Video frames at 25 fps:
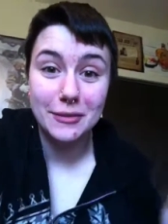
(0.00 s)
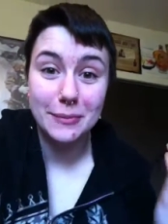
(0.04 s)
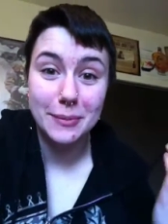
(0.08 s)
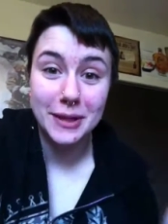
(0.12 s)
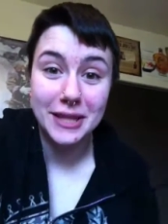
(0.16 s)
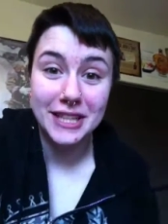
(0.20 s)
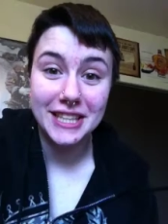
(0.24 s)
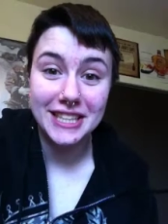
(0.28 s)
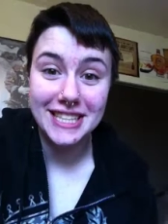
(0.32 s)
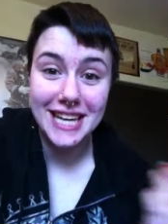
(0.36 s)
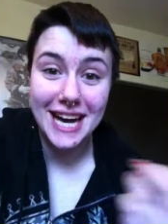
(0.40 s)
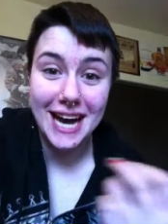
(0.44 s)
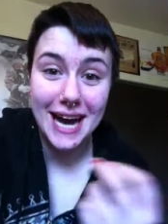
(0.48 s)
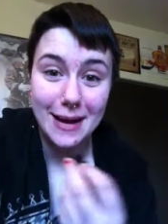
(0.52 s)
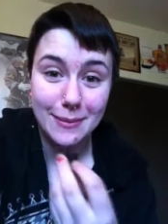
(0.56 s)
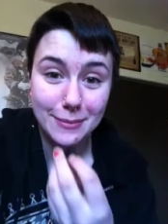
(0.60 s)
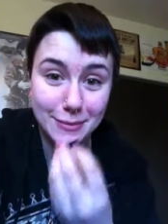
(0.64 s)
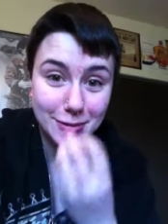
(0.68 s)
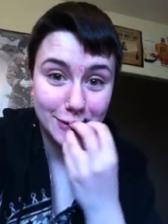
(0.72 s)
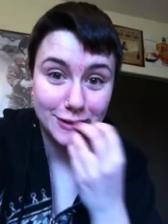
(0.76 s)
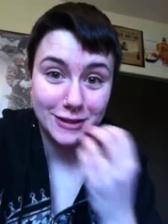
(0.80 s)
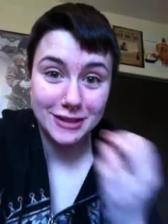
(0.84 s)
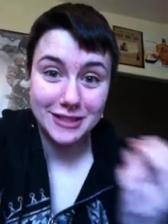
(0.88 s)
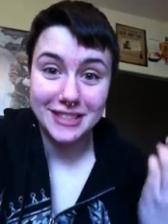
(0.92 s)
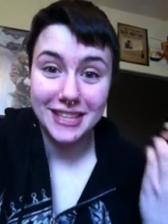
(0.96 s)
their pretty
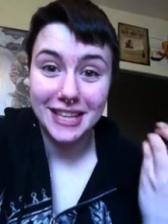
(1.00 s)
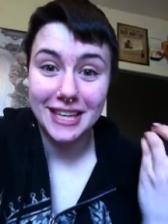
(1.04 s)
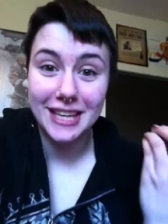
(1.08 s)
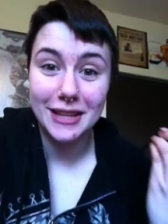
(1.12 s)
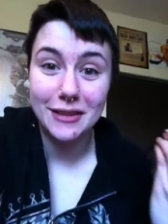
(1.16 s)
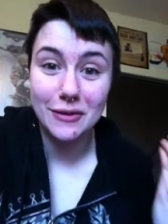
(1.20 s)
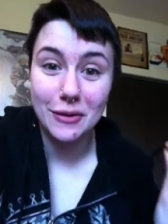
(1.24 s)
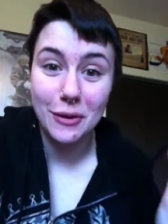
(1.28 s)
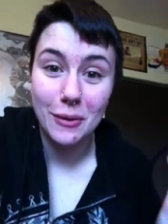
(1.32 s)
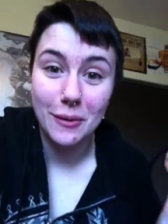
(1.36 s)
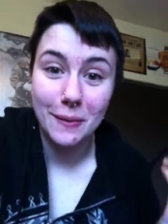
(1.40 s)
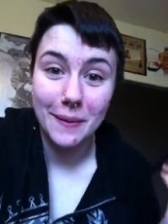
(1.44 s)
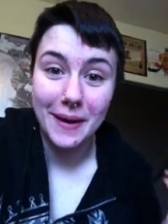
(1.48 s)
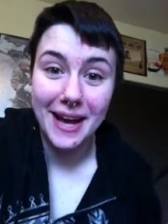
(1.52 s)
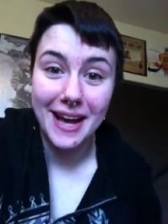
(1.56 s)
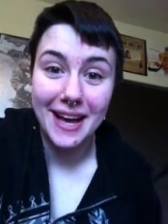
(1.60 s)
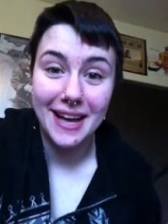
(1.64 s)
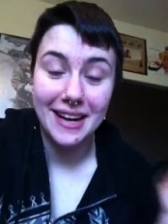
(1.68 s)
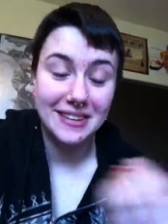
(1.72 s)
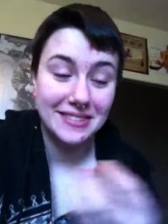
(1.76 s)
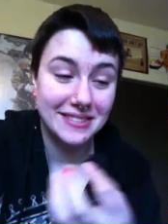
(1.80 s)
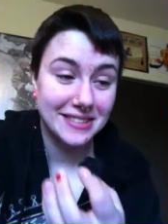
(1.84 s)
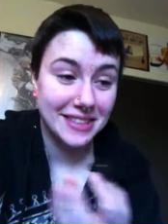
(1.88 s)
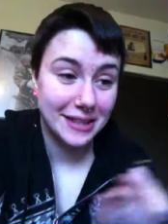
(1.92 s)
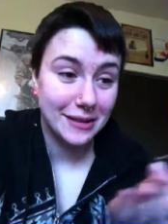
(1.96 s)
tabs are just getting thrown away.
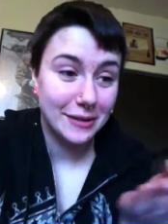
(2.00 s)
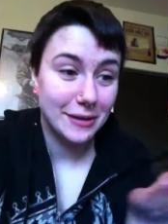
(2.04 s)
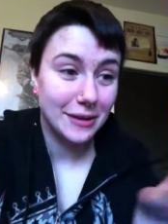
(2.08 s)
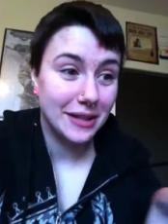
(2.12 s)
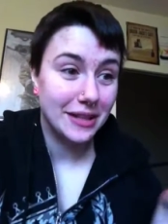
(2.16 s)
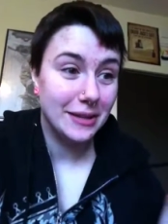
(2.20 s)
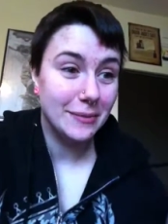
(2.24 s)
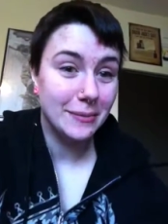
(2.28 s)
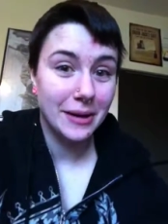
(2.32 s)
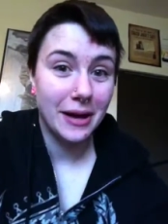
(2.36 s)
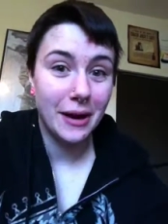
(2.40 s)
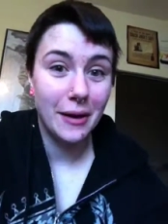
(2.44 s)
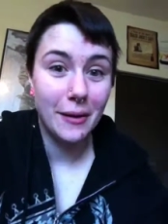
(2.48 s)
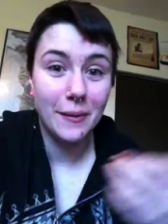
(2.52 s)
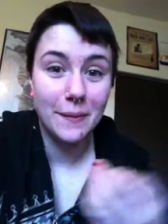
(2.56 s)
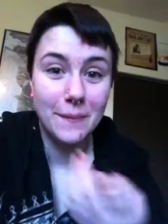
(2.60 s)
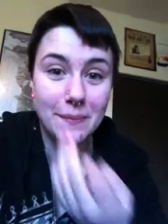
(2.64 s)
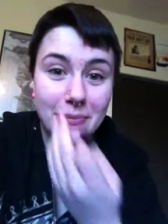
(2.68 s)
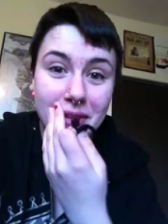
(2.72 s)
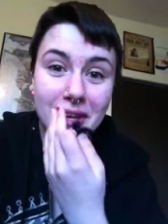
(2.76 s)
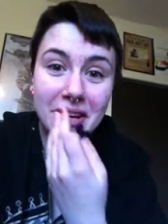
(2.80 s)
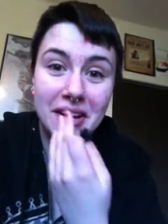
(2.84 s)
And I was like, look at them go.